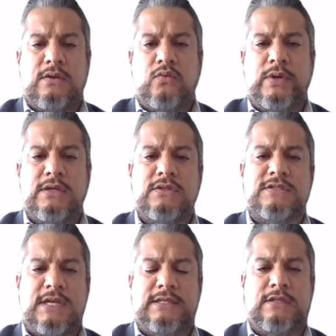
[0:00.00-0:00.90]
We
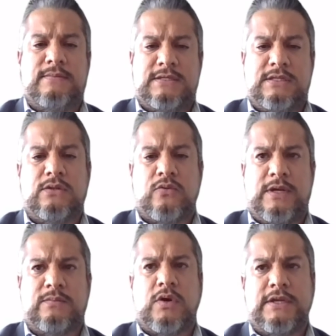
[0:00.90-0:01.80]
design them as
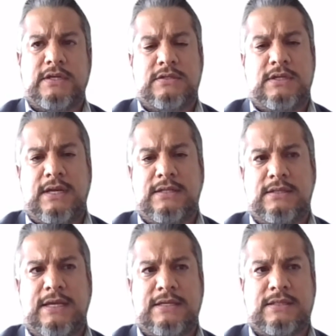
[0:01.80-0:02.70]
tailor-made projects, and
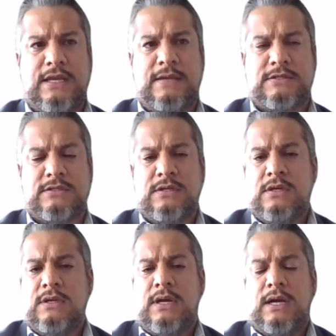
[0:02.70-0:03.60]
that gives
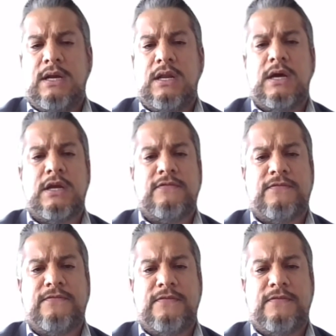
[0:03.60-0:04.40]
a lot of